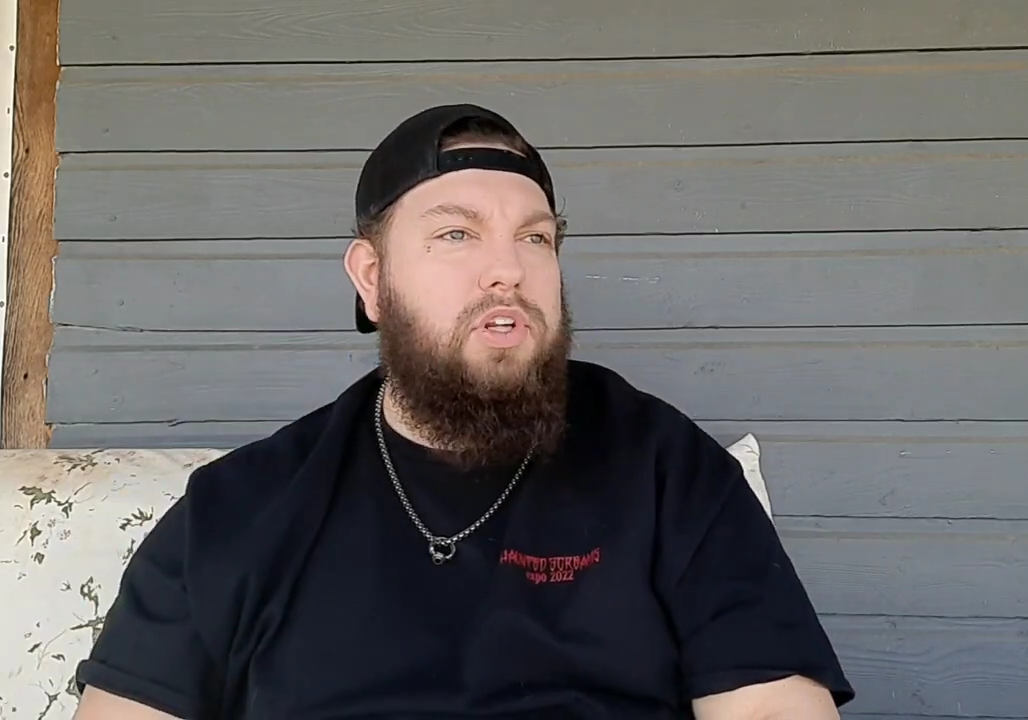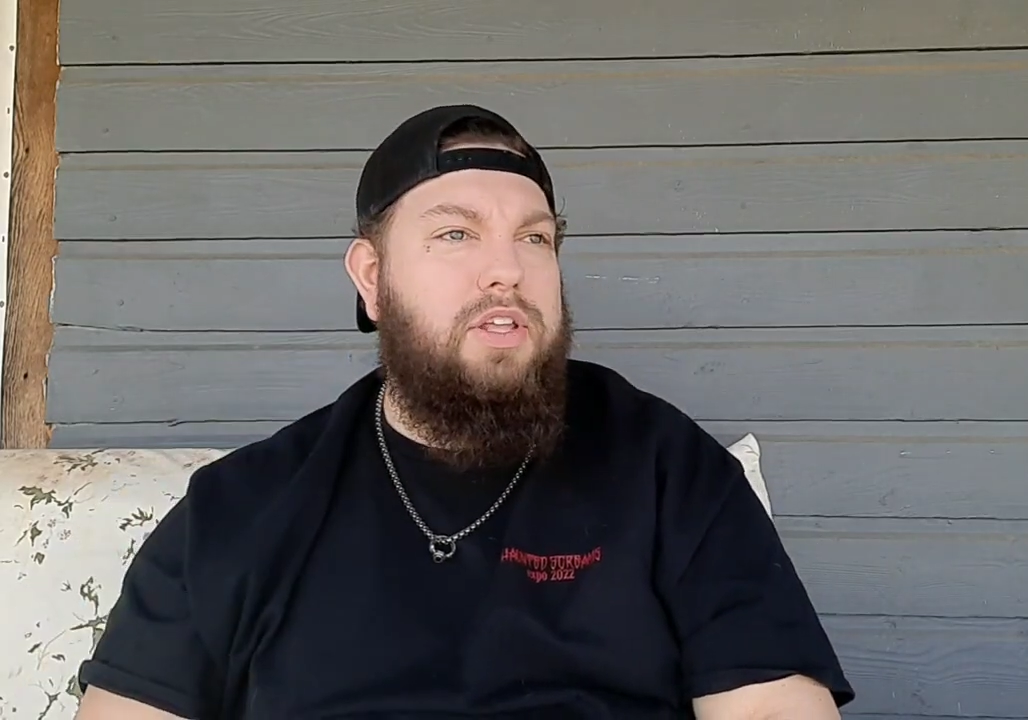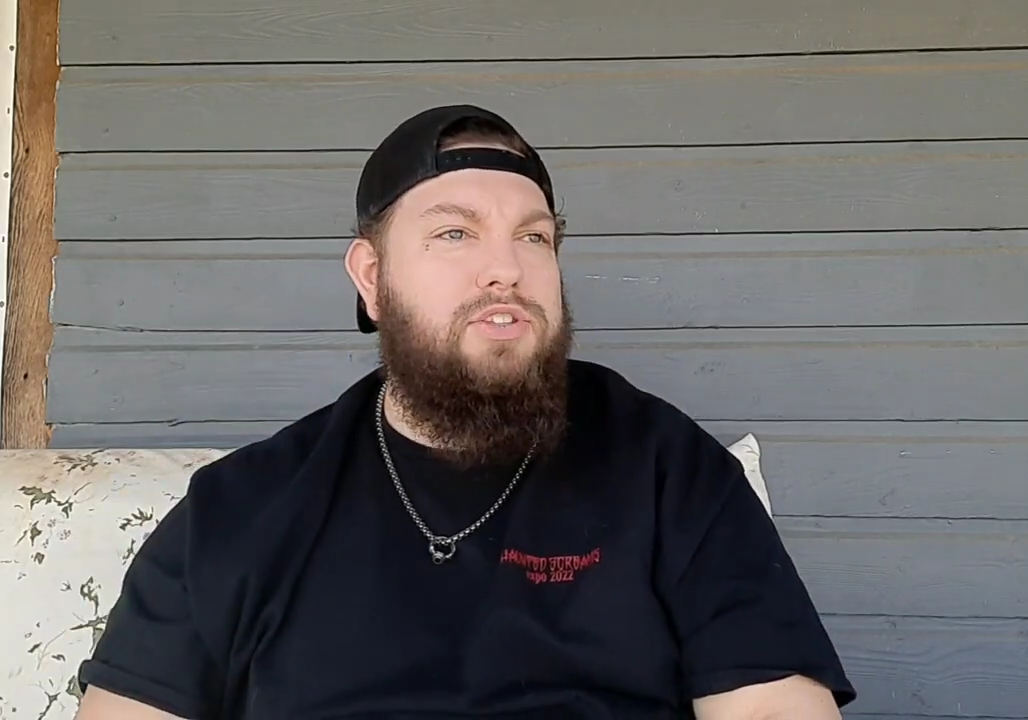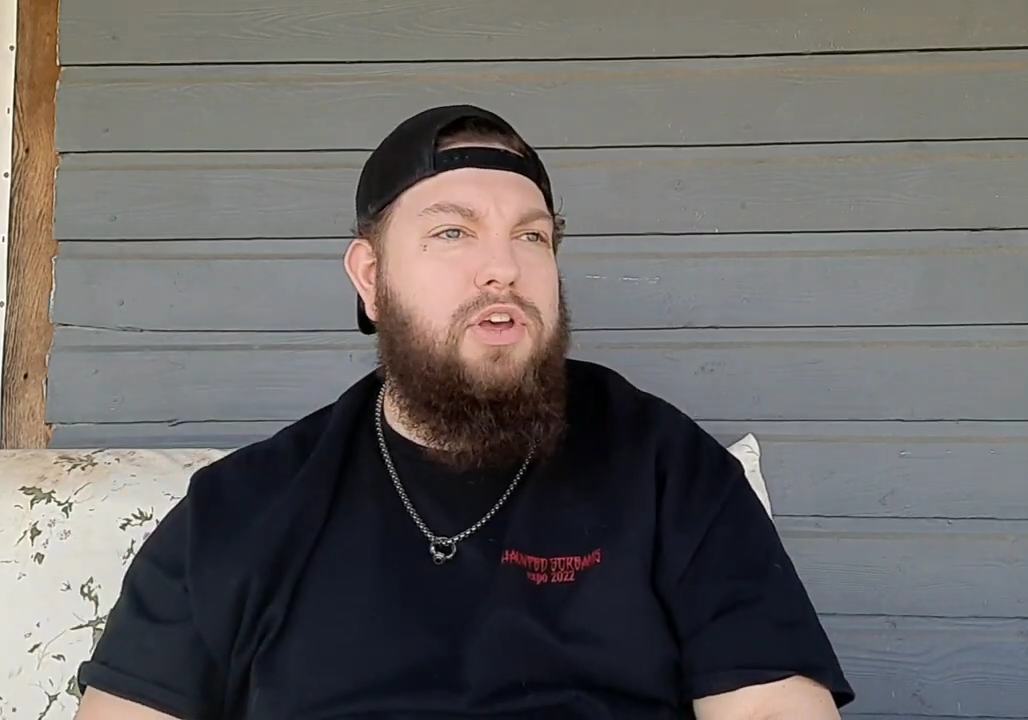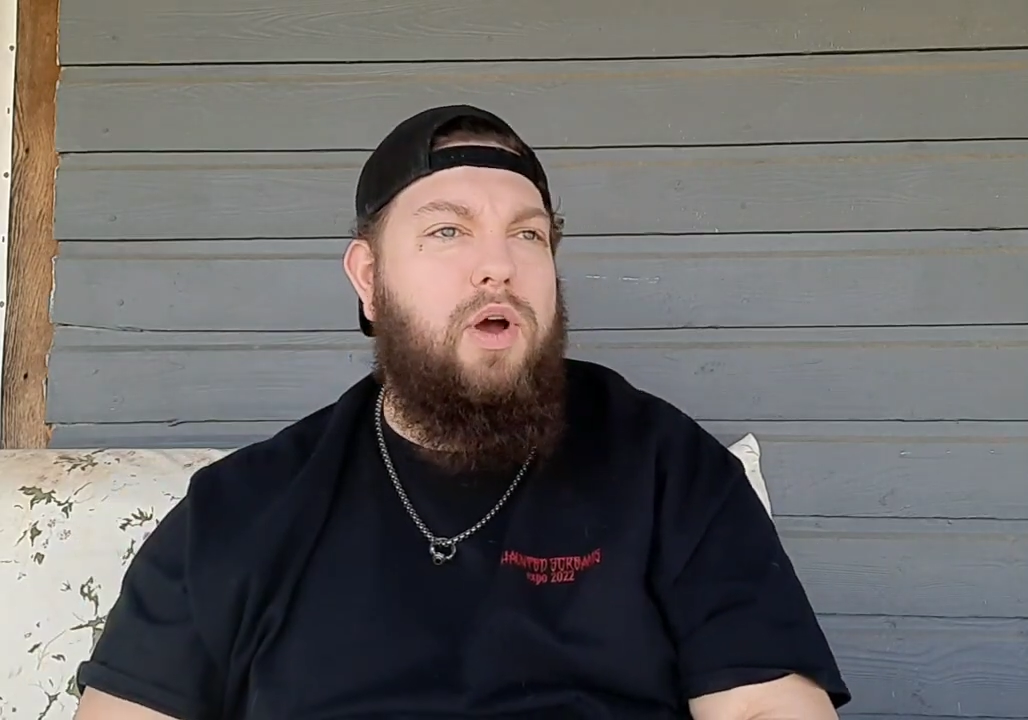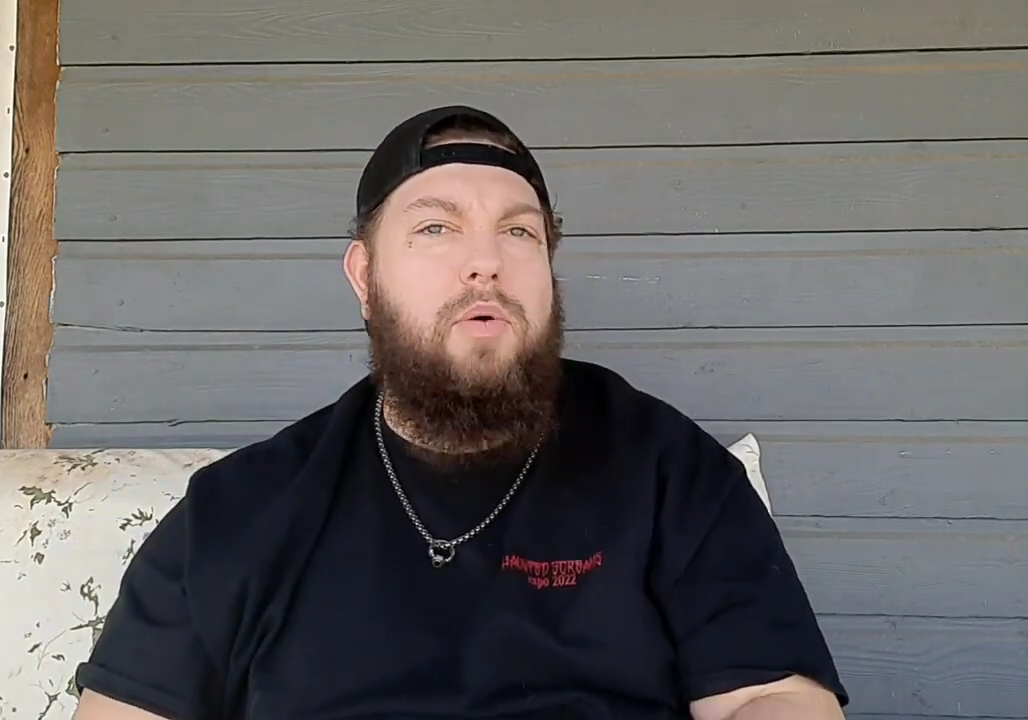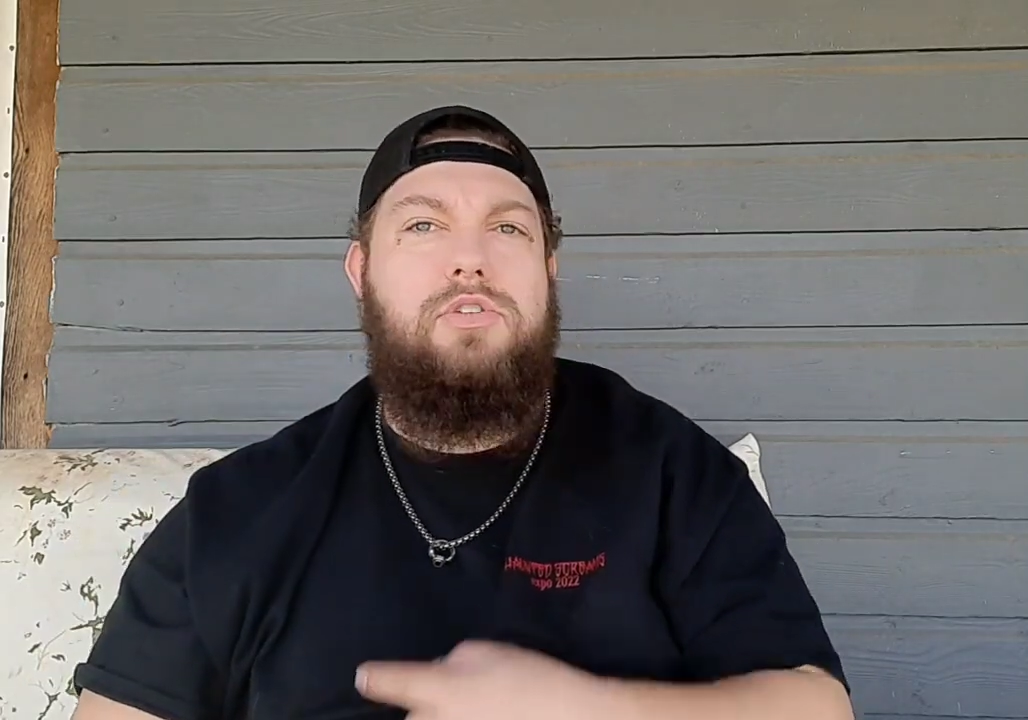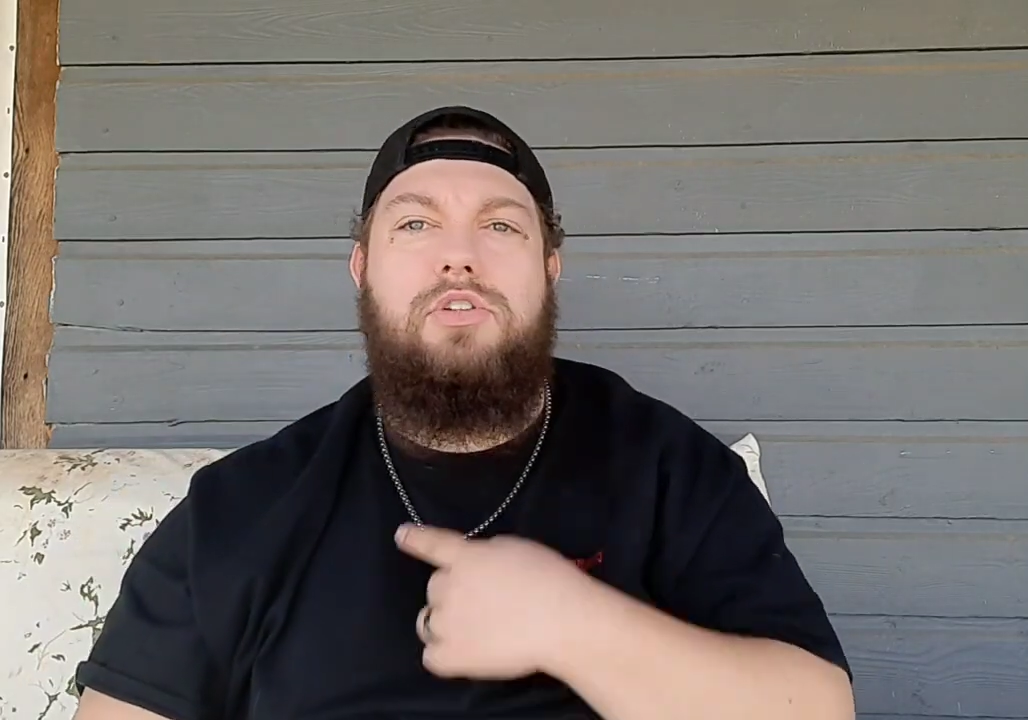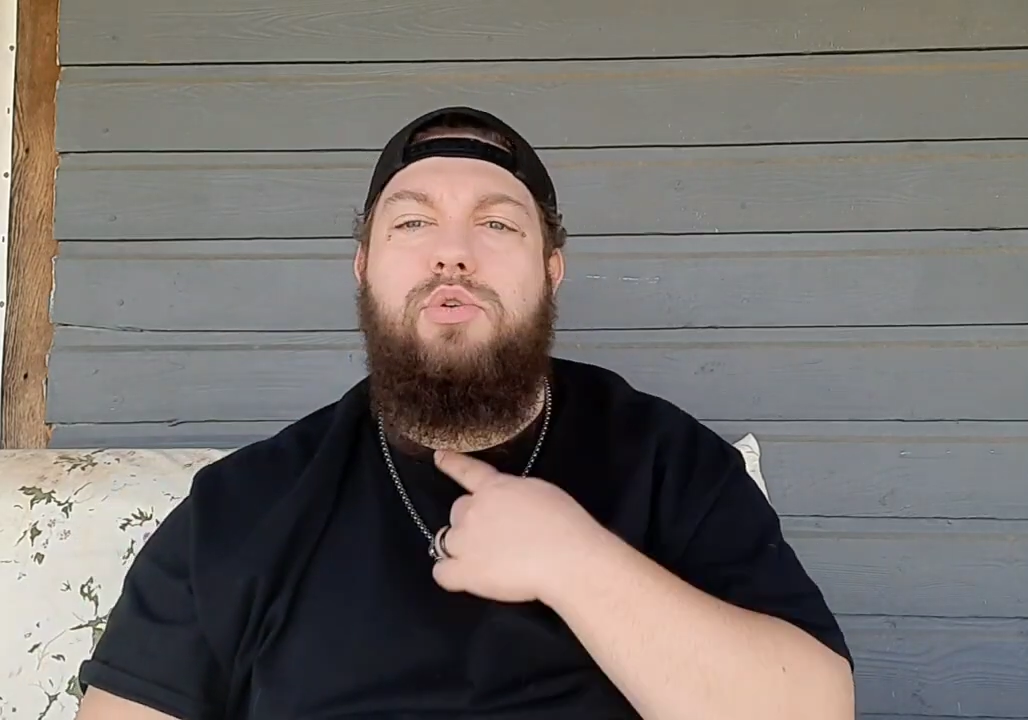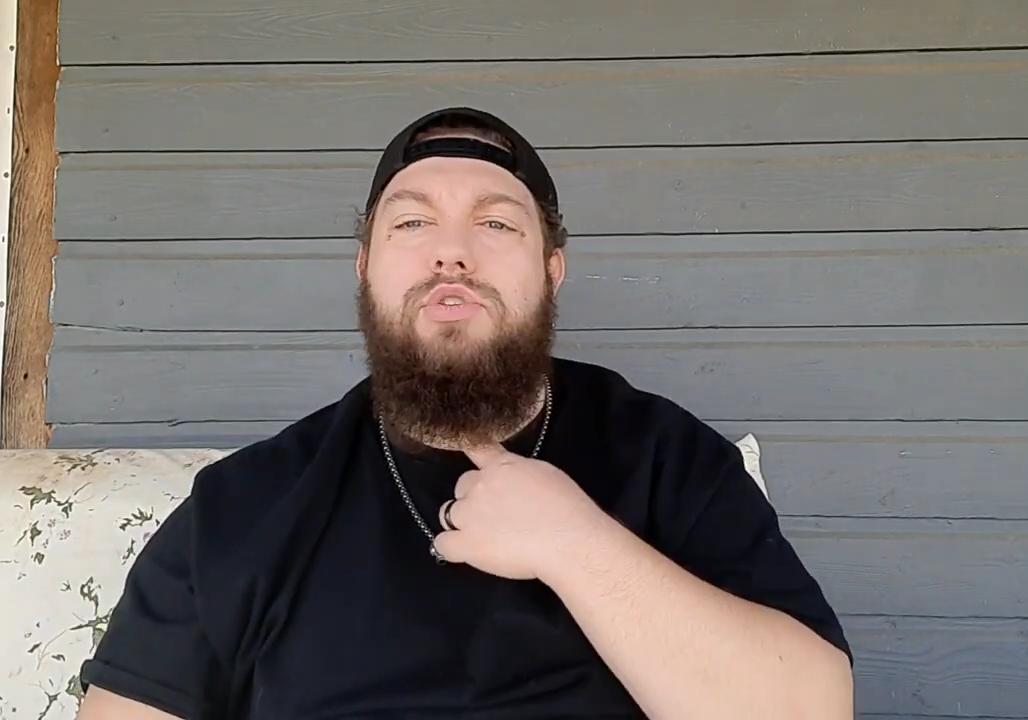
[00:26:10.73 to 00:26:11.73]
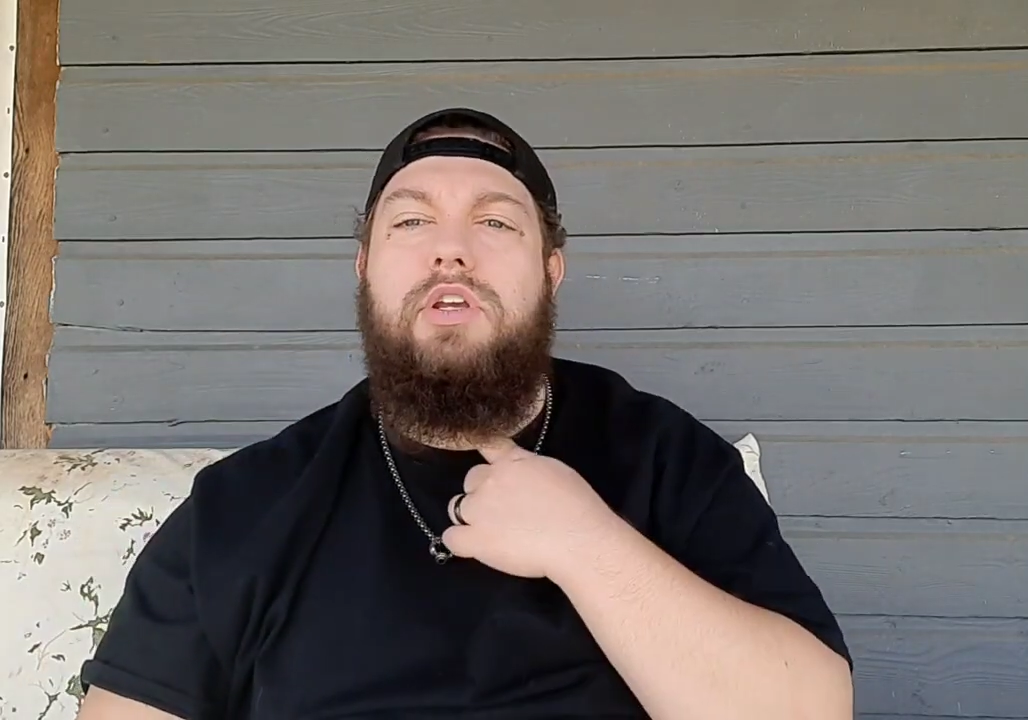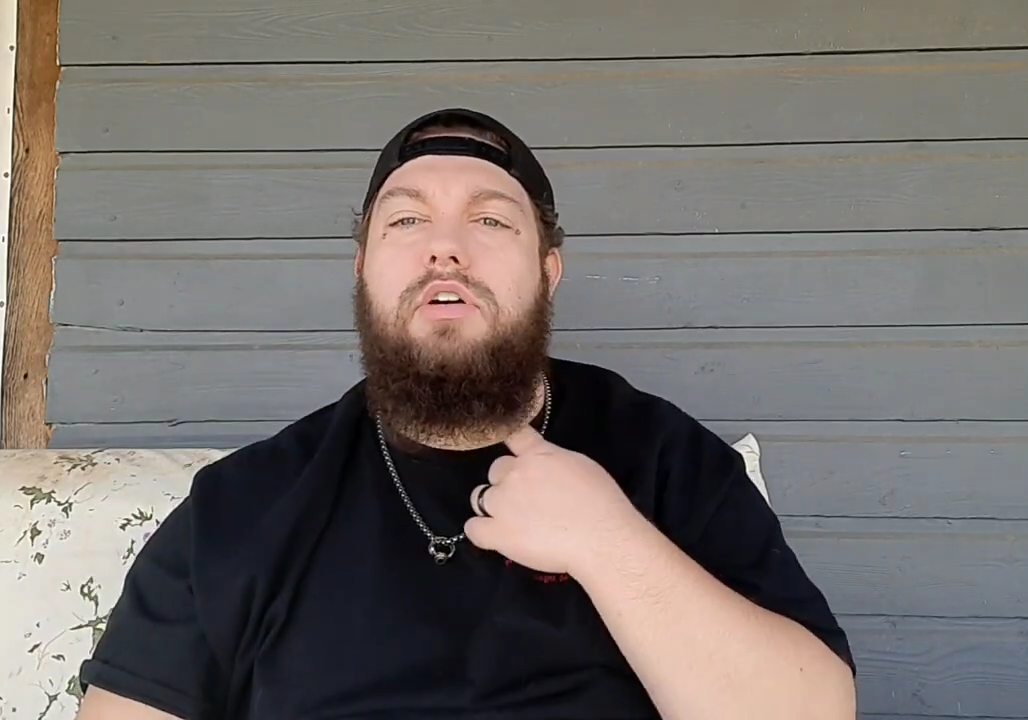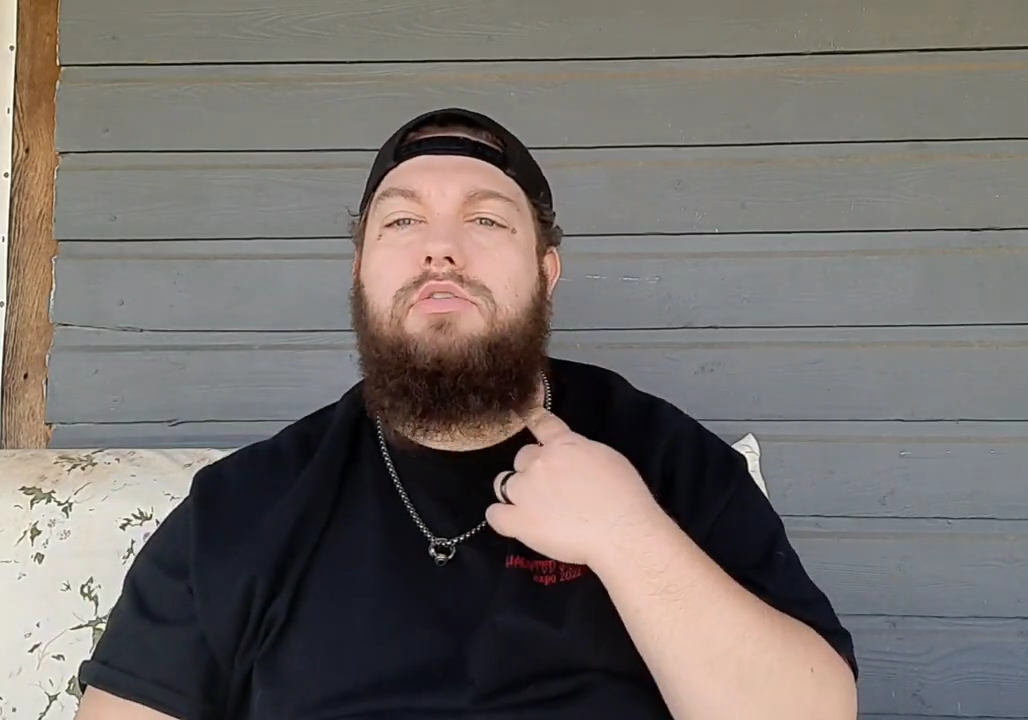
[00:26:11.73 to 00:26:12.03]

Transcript: So I was losing a